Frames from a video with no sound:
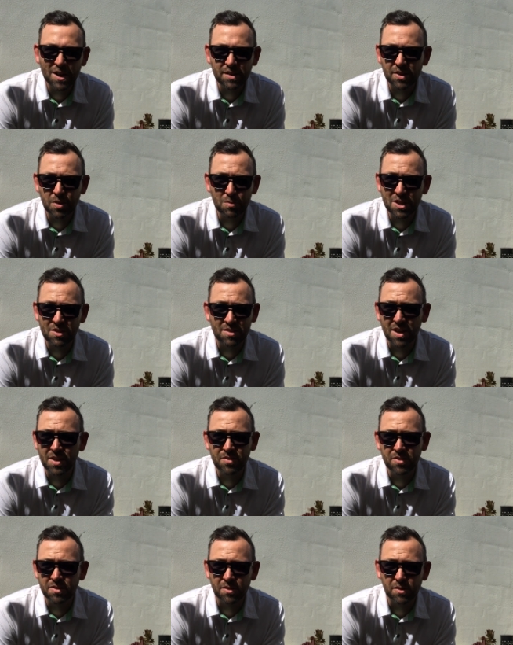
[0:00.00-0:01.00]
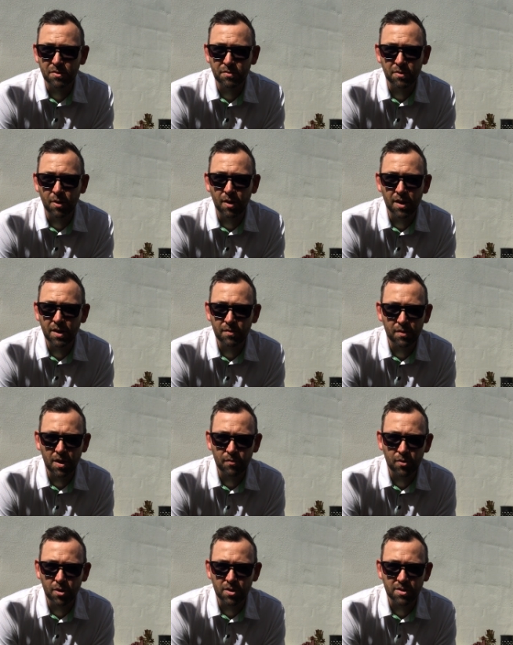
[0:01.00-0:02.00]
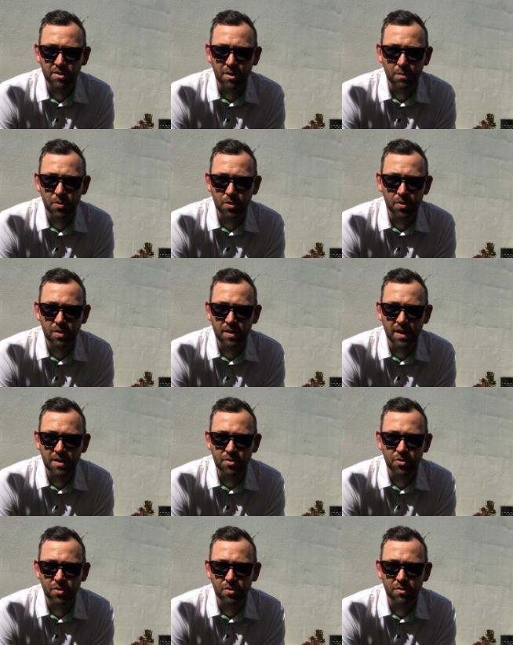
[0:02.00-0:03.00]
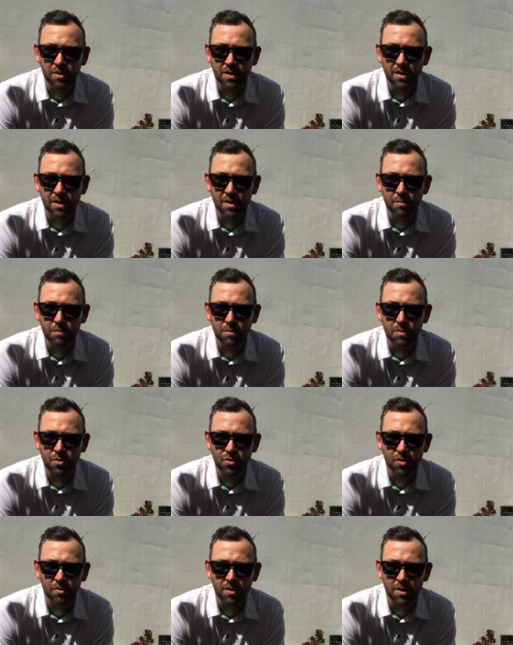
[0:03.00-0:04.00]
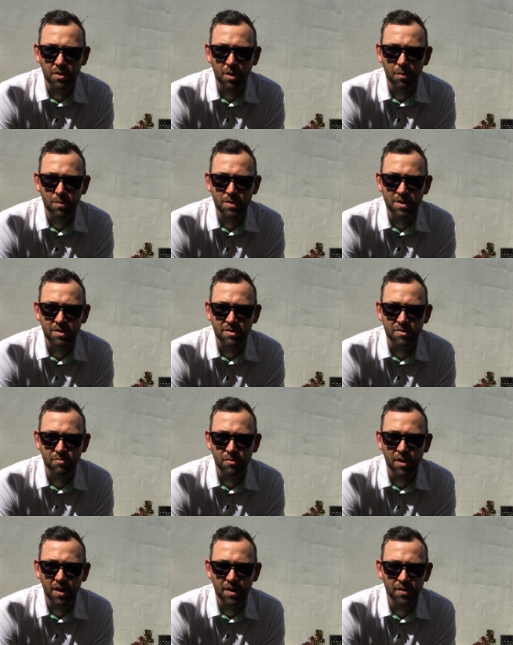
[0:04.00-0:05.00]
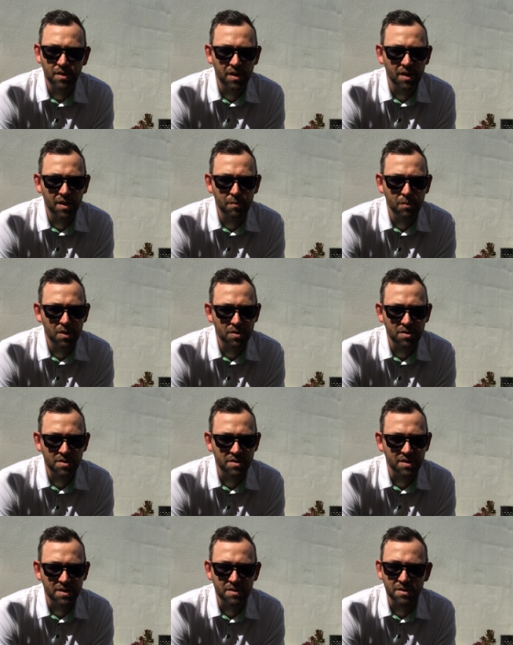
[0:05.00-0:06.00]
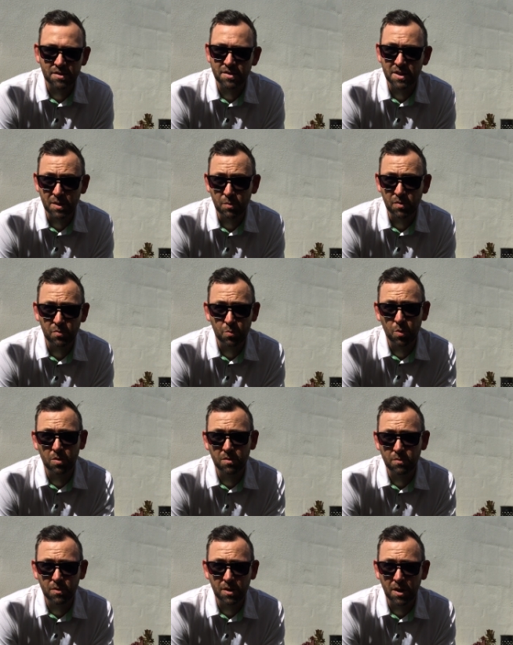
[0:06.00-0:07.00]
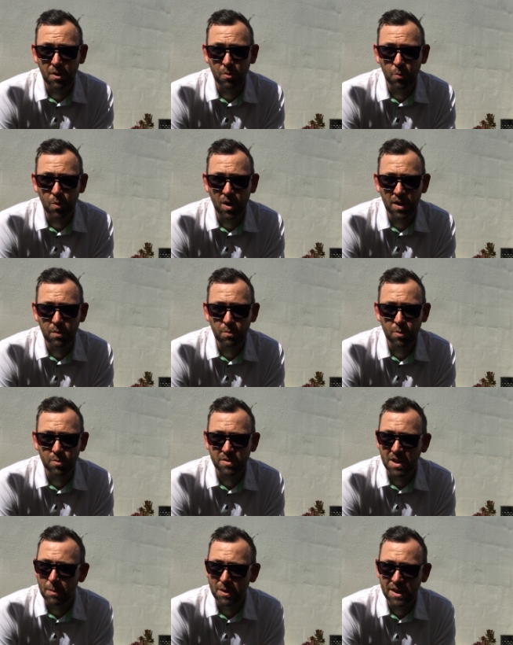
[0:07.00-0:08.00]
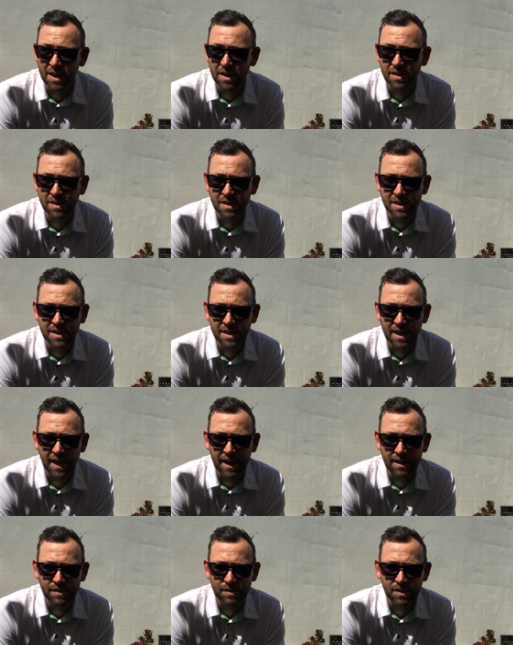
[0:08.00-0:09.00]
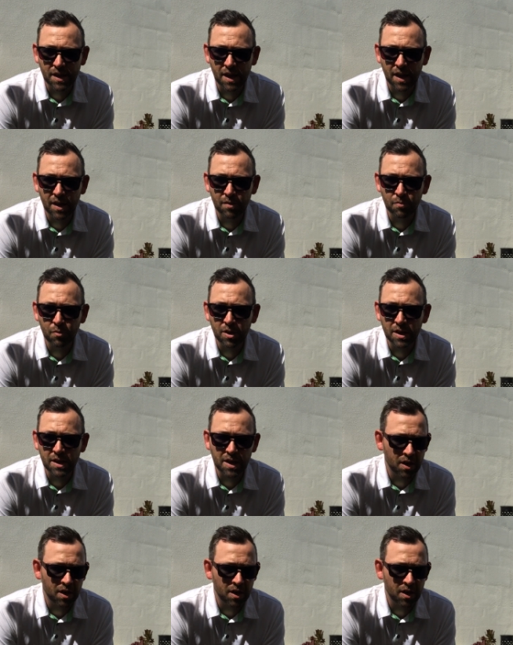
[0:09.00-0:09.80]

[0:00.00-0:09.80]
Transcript: to make too many changes on the fly, and I've, I've got to stop doing that during um, during a competition round. Um, I just need to stick with what you know the way the ball's coming out, and uh, and really